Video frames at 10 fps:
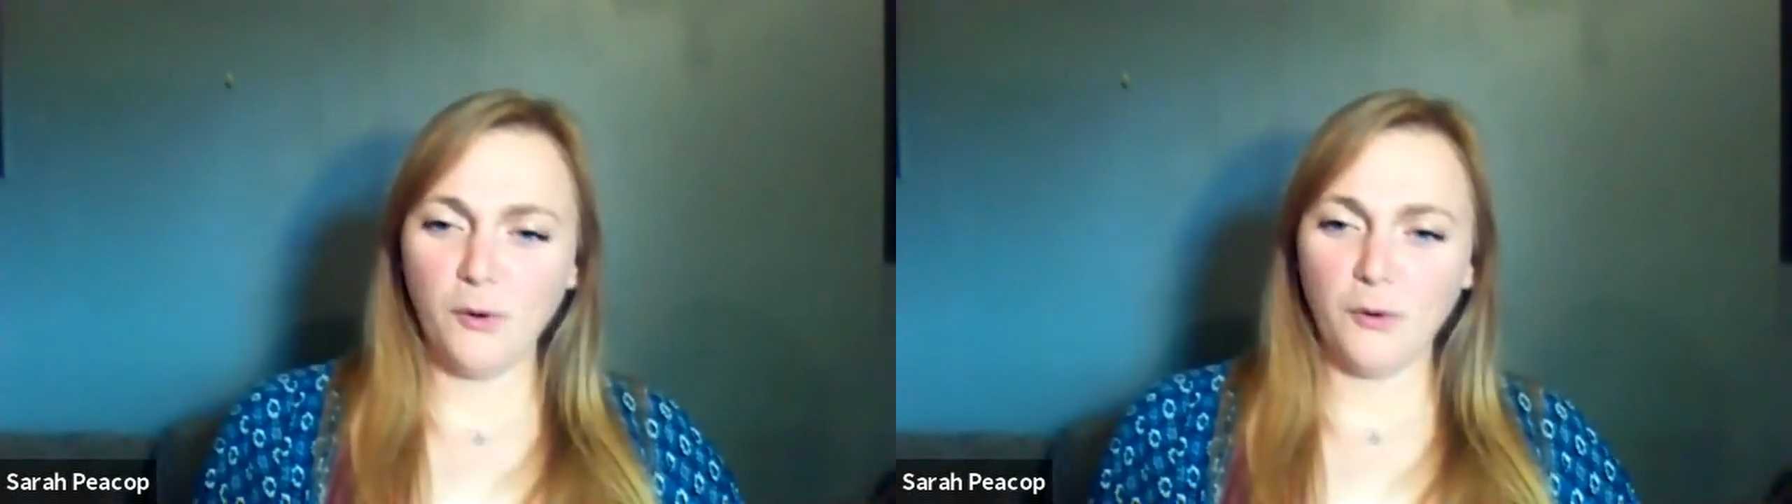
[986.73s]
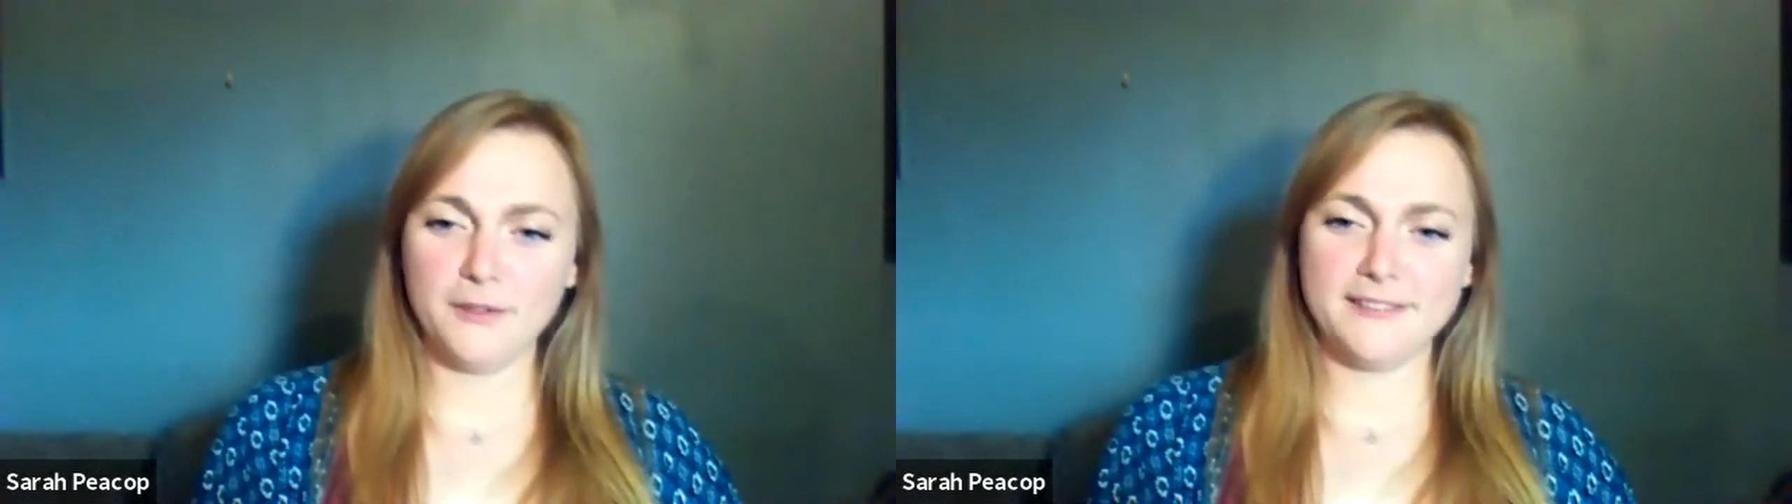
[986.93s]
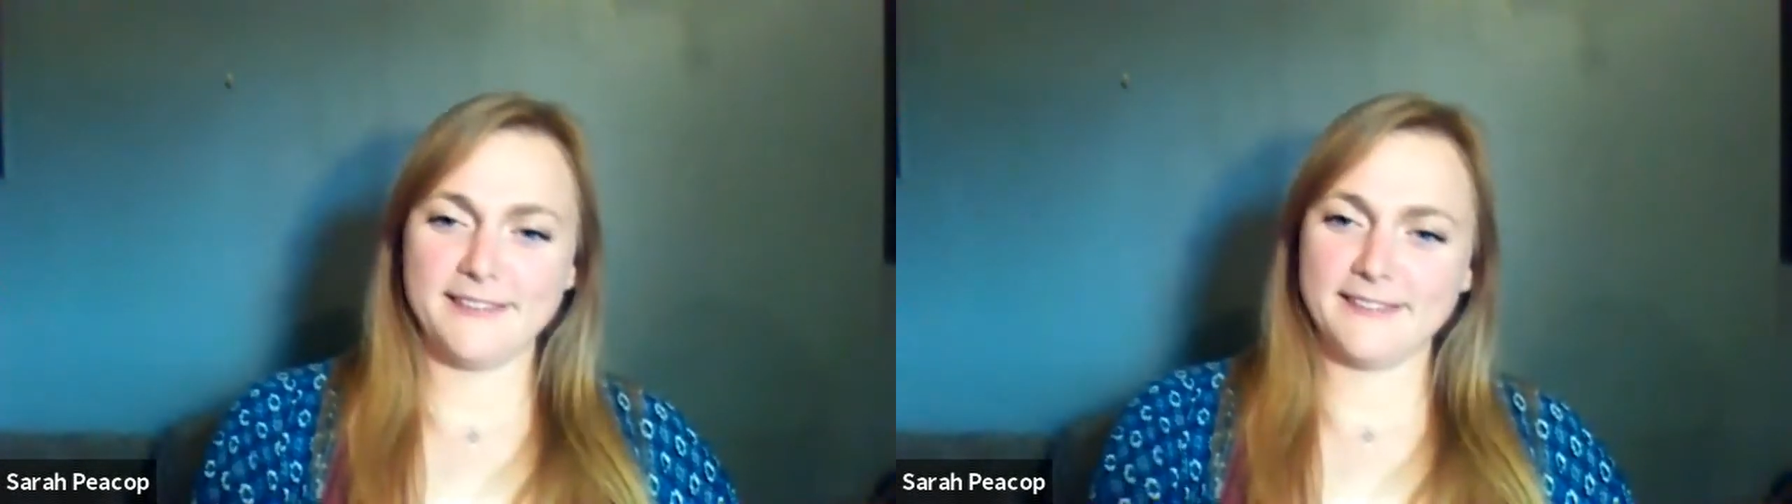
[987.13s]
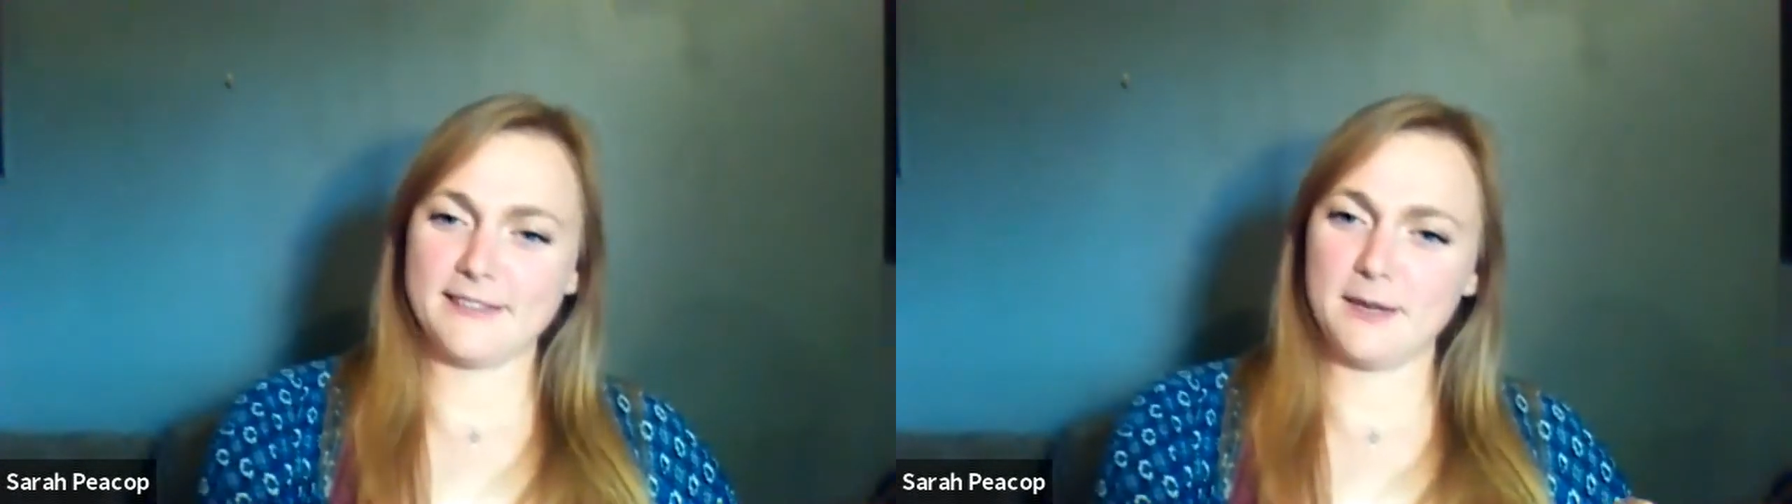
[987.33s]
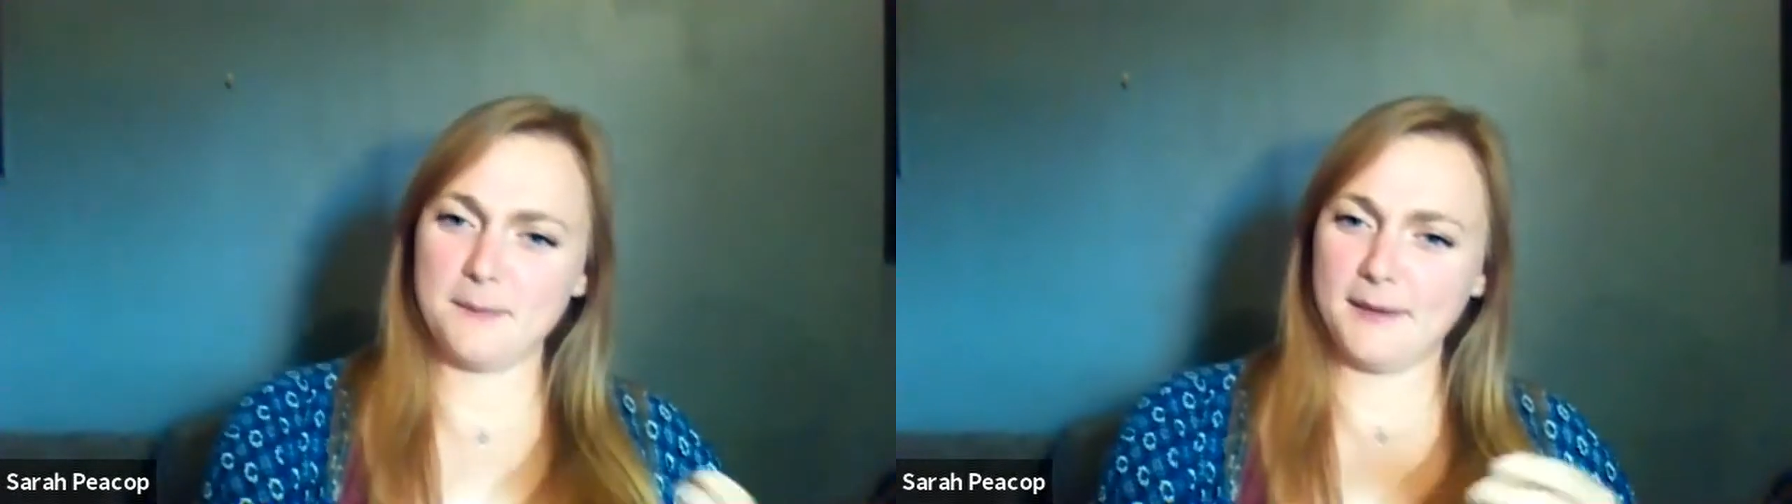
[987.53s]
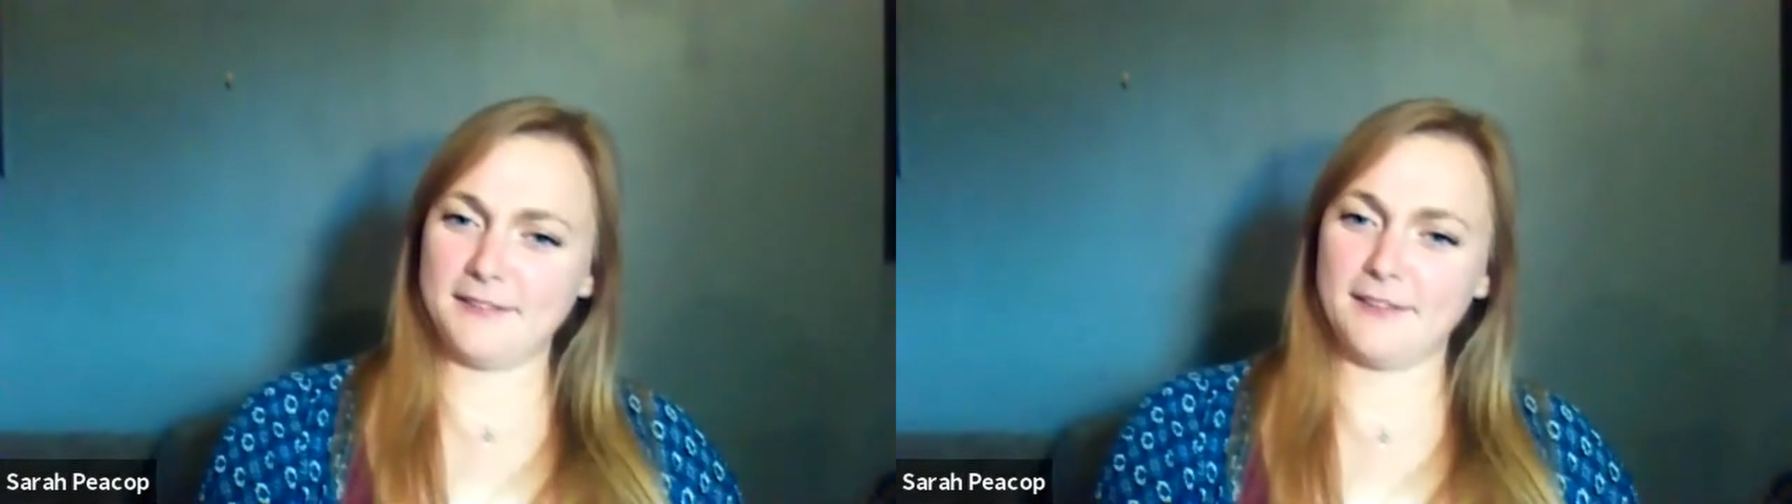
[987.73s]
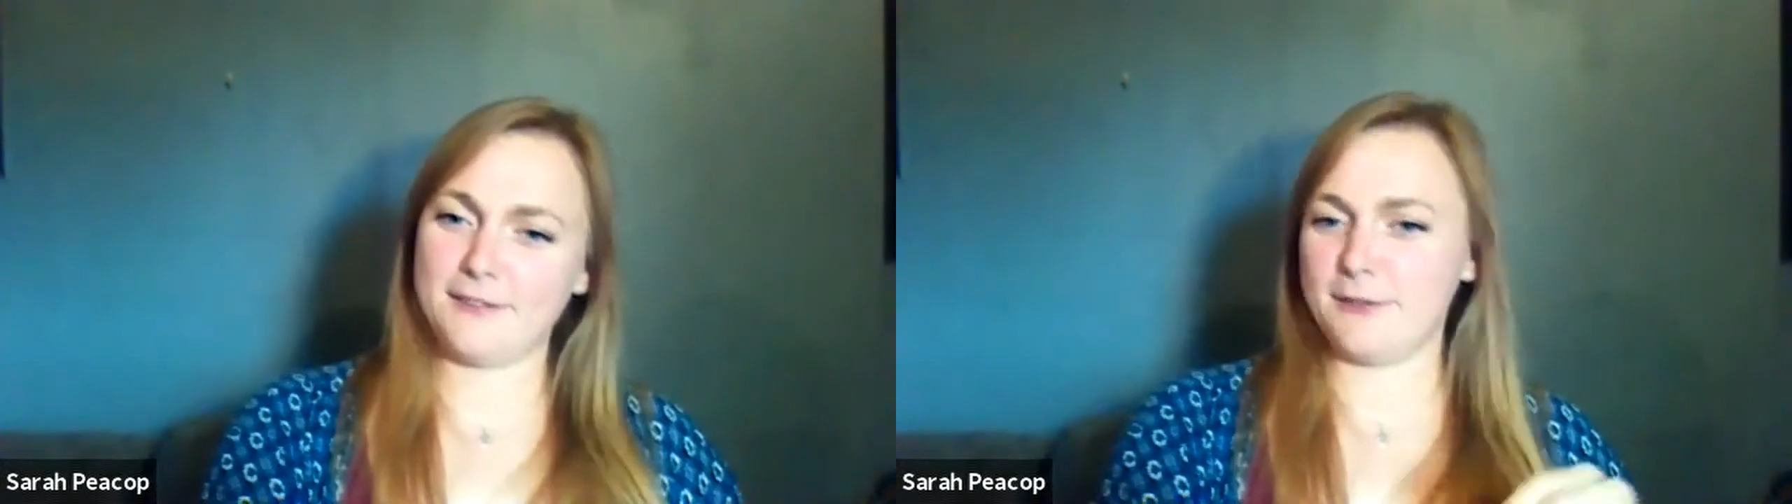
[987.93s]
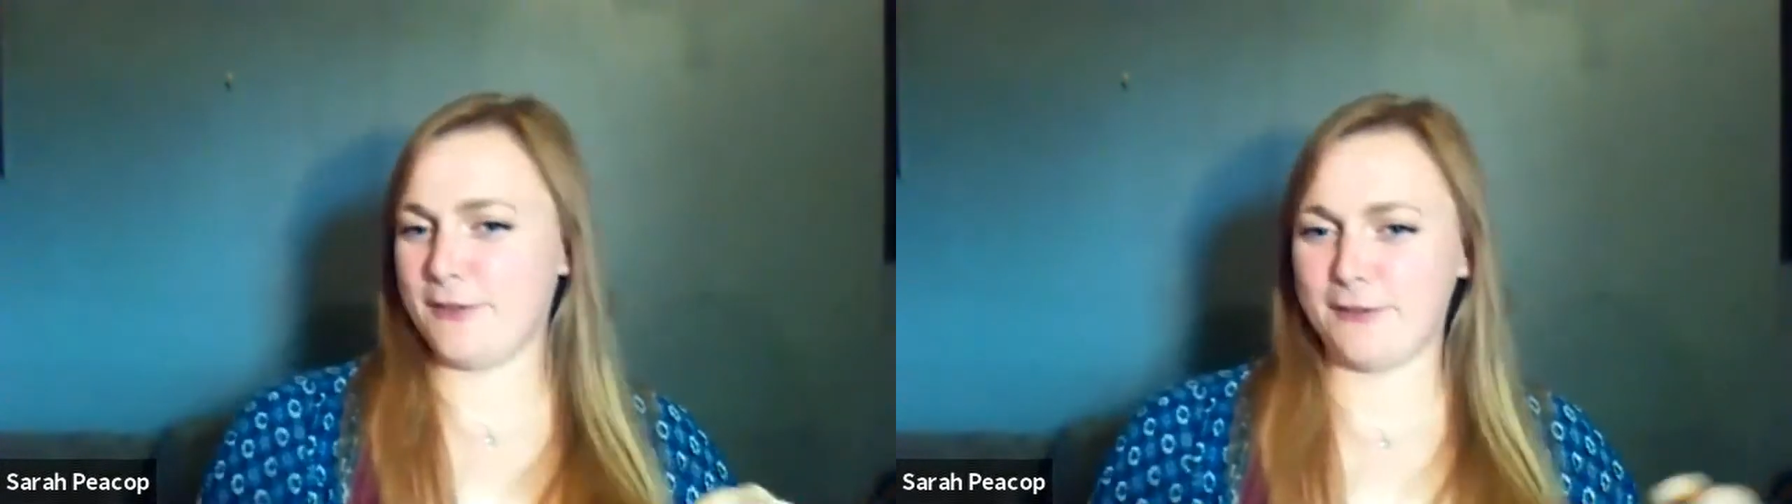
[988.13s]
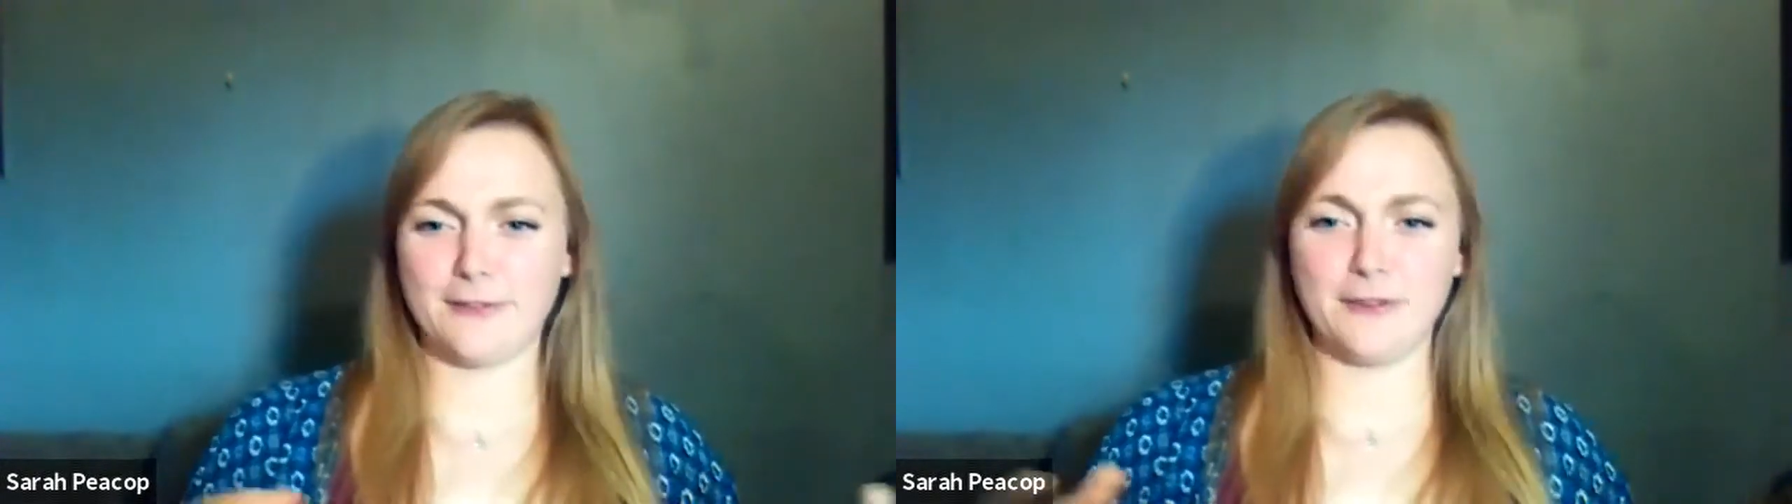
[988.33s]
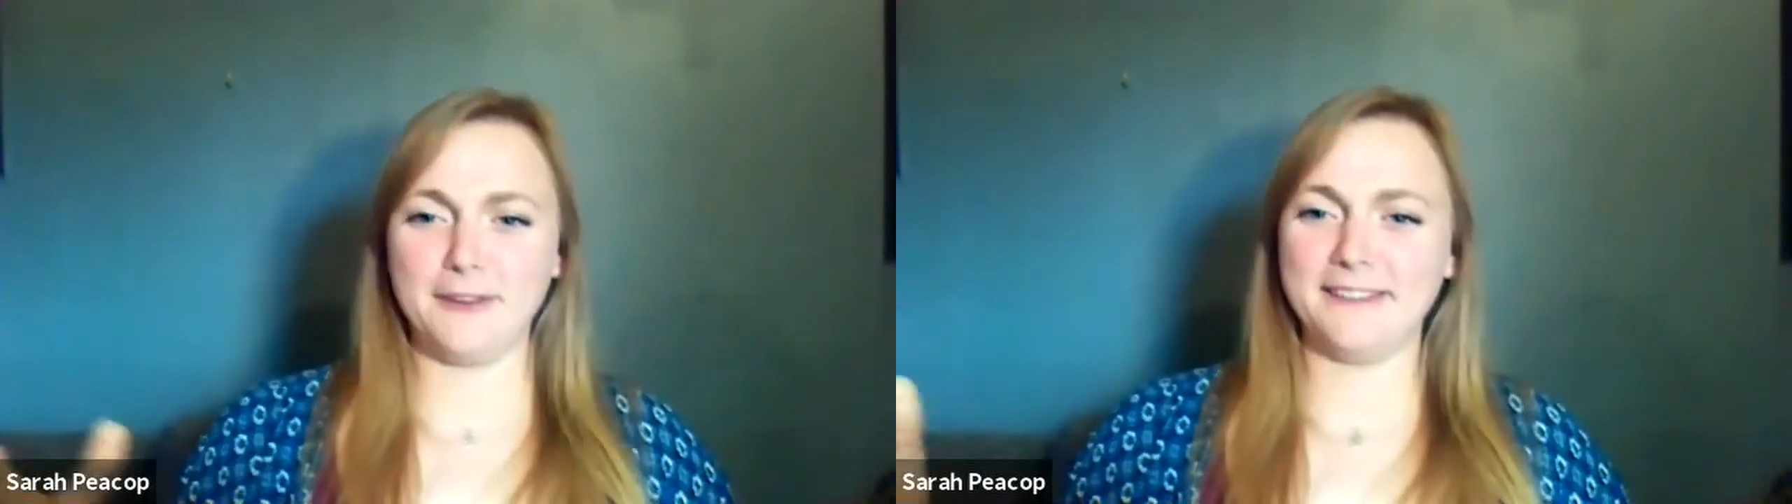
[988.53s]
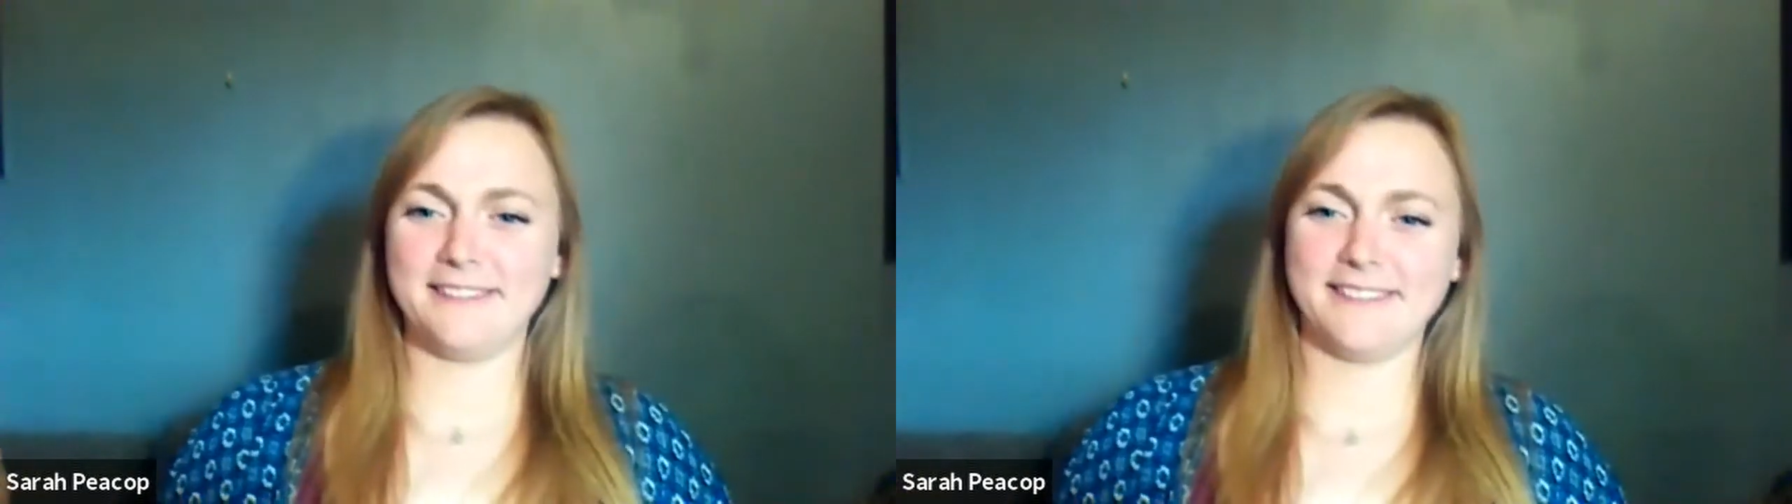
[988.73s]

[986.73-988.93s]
on a day-to-day basis you just do it